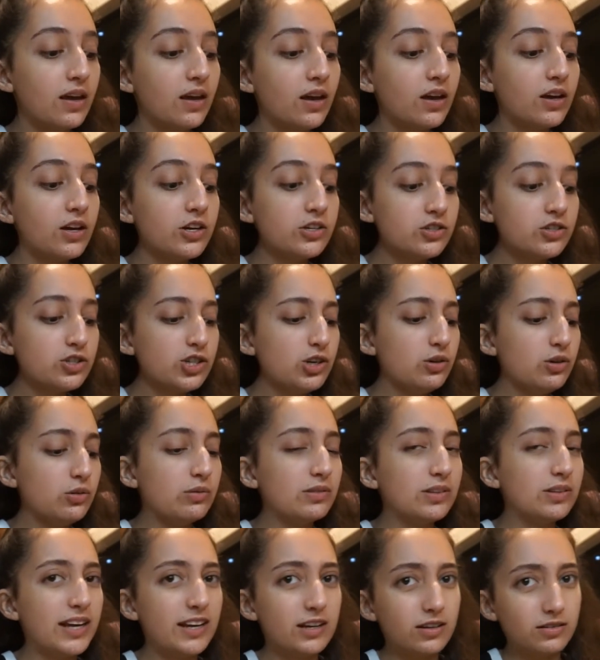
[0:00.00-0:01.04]
Cause true,
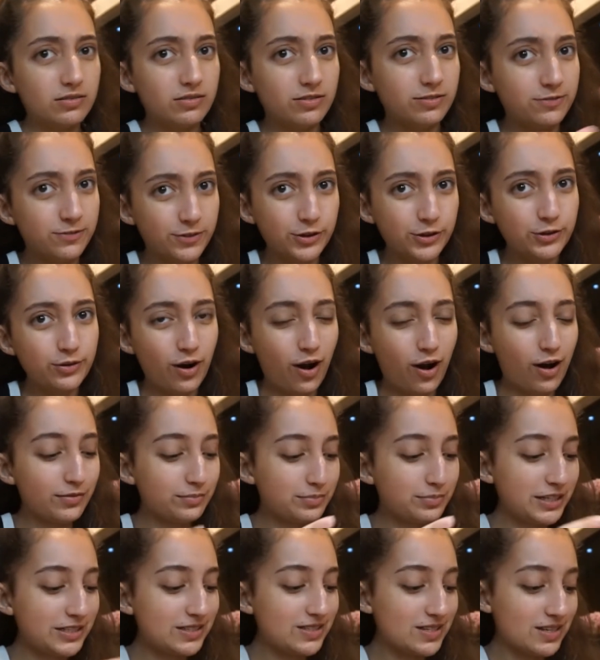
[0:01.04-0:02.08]
like fruit on
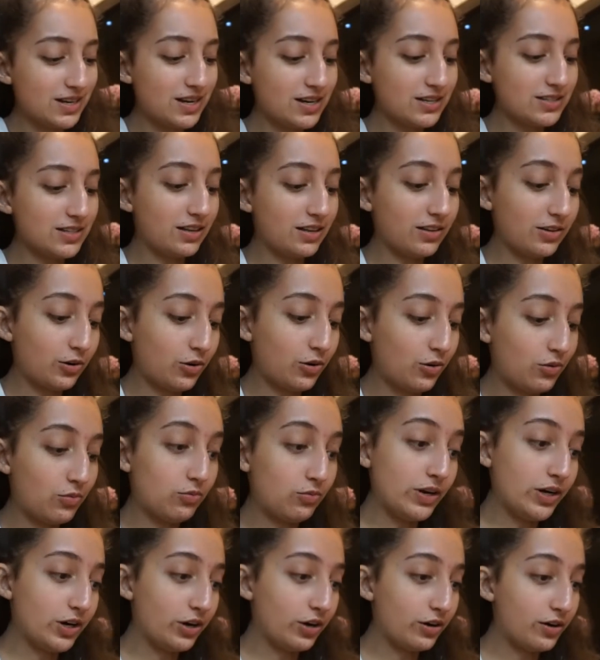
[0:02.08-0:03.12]
pizza is a little
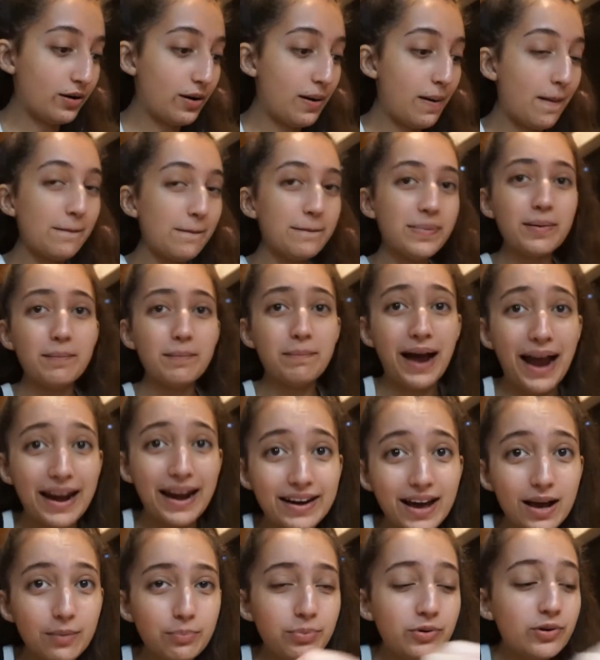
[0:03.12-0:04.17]
weird. But
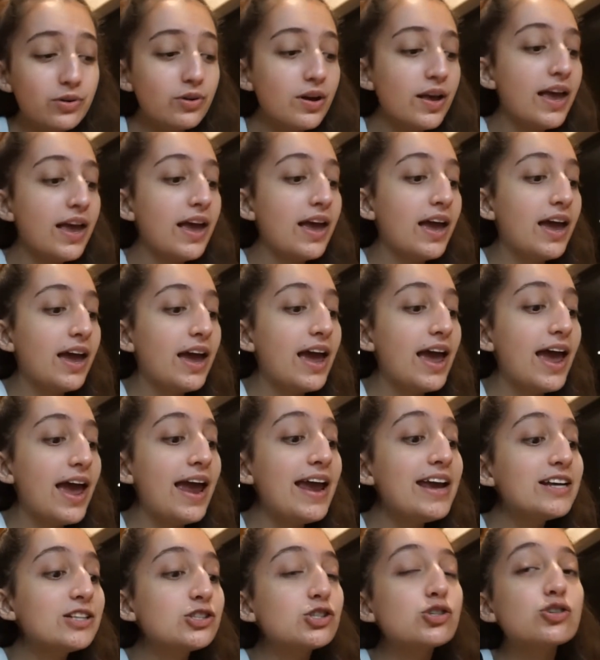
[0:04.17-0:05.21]
pineapple,
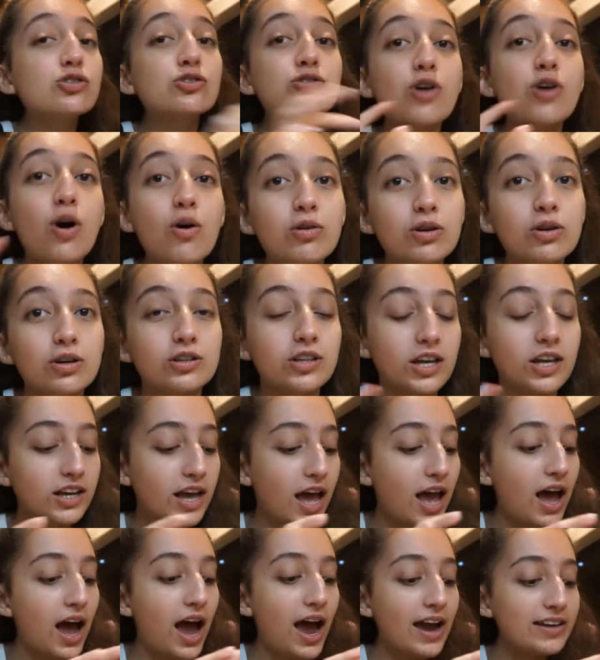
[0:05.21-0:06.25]
it's so good. Like
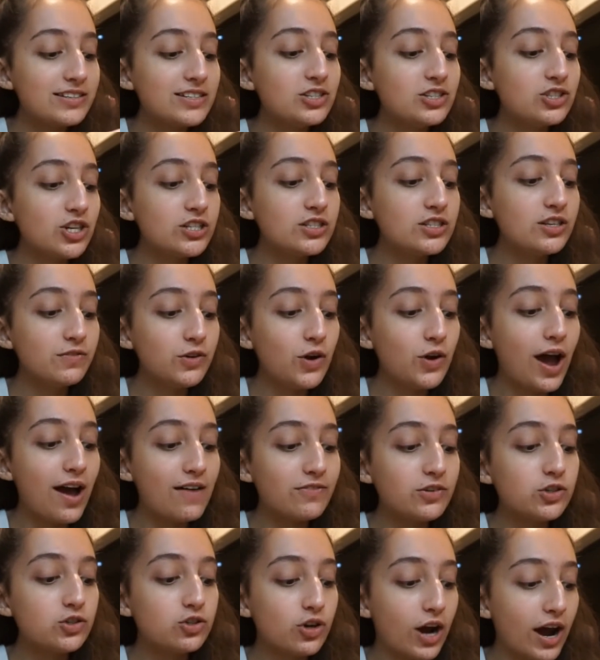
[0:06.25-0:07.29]
I suggest if you
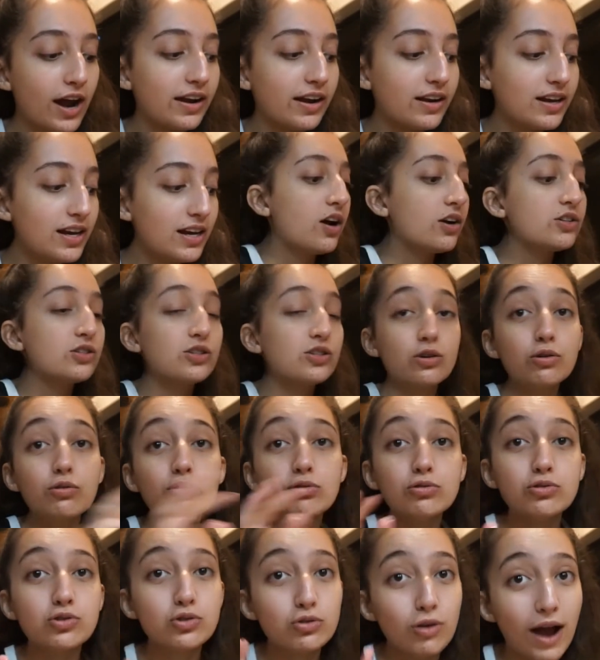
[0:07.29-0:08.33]
haven't tried it, to
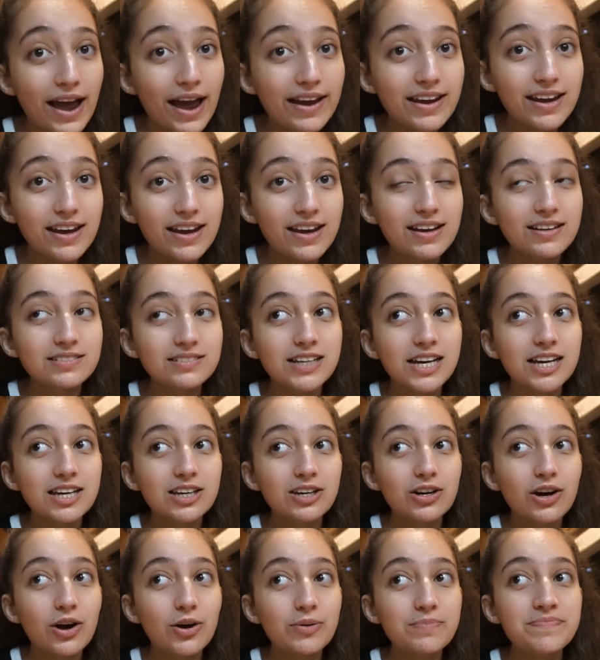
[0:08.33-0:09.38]
try it. Like, you
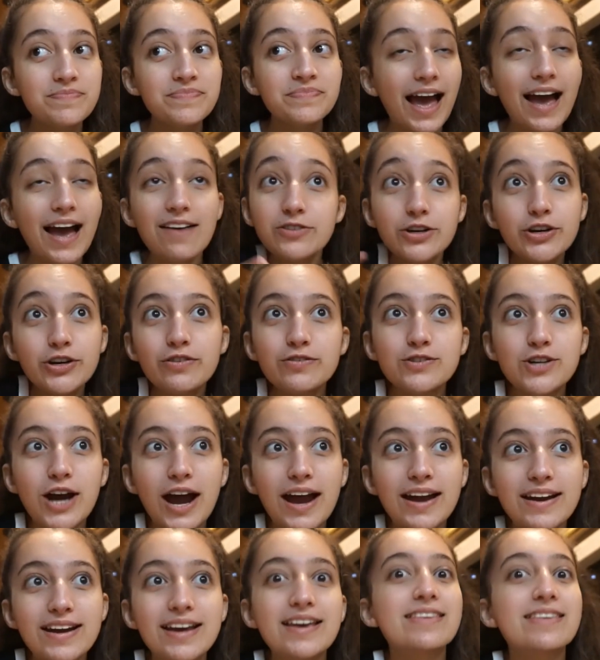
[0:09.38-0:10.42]
know, after you've
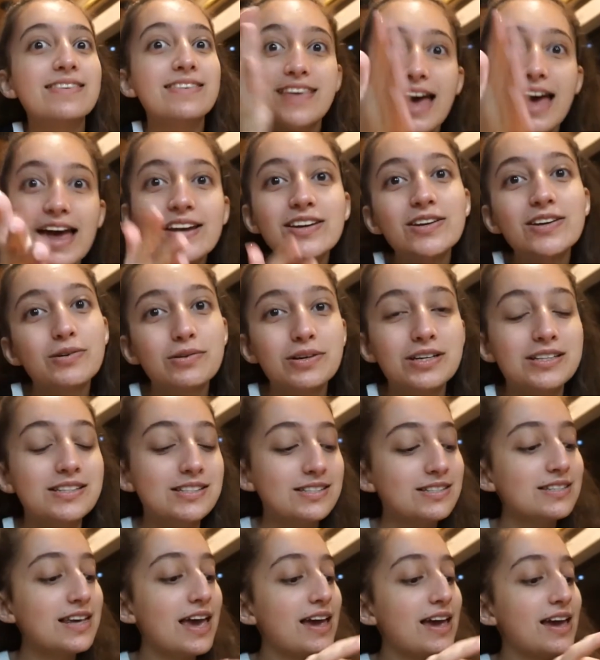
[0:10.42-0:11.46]
tried it, then you can
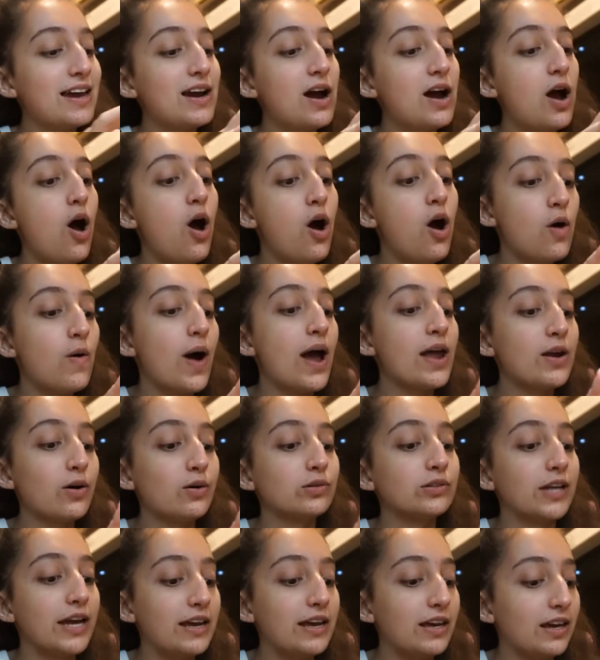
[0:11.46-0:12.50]
say, oh, I don't
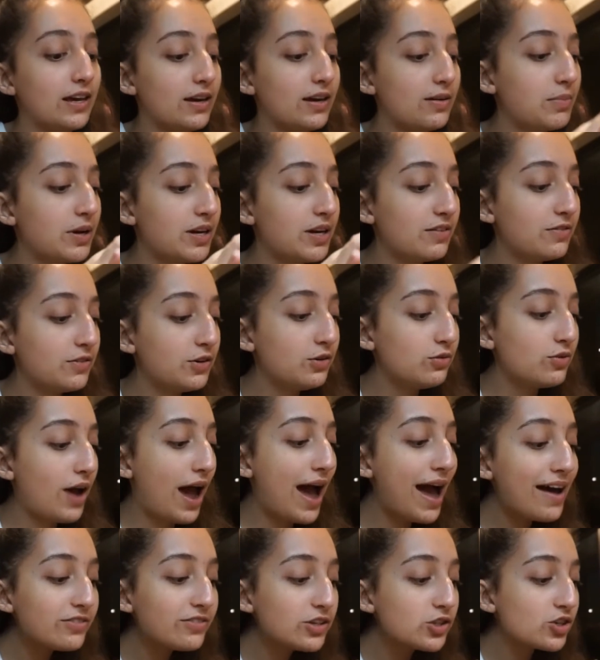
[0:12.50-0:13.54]
like it. But if you
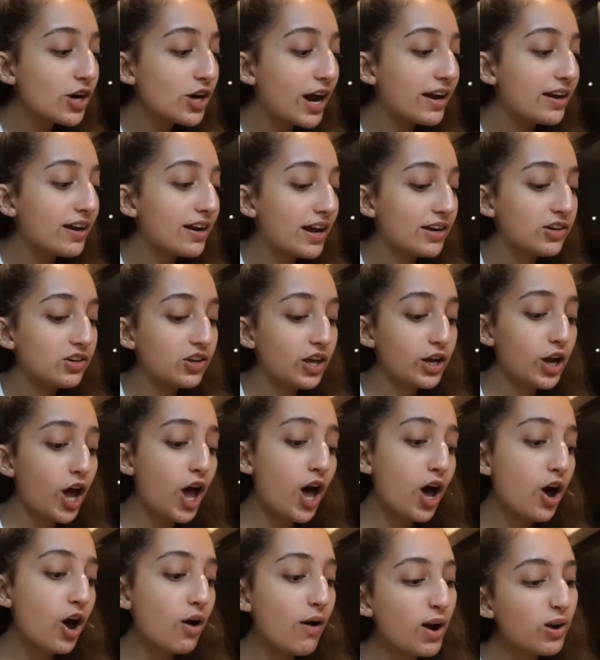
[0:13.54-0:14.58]
haven't tried it and you're like,
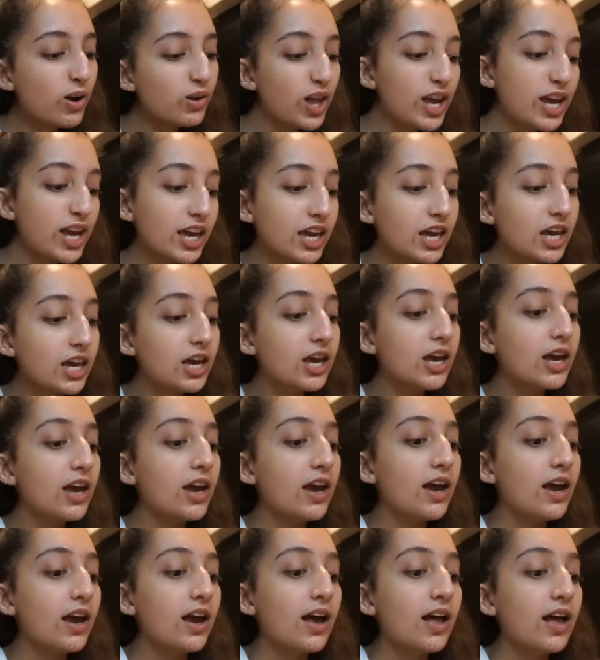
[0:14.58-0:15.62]
oh, I don't like it,
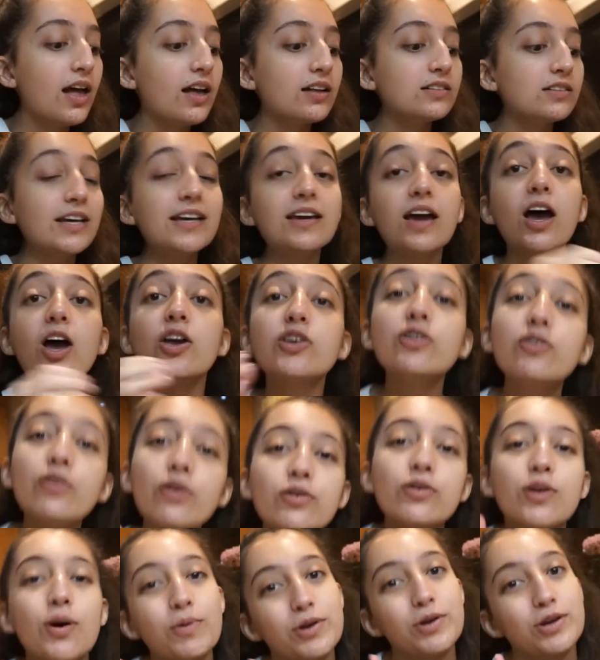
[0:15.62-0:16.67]
like you don't
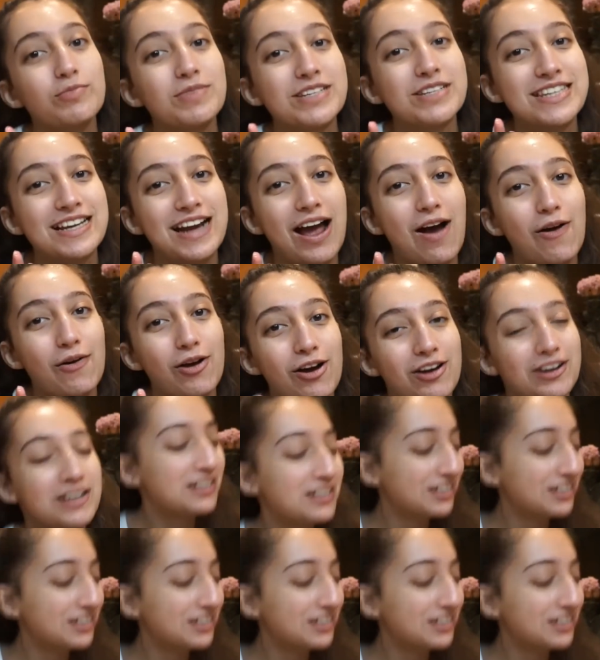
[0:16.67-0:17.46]
know what you're missing out on.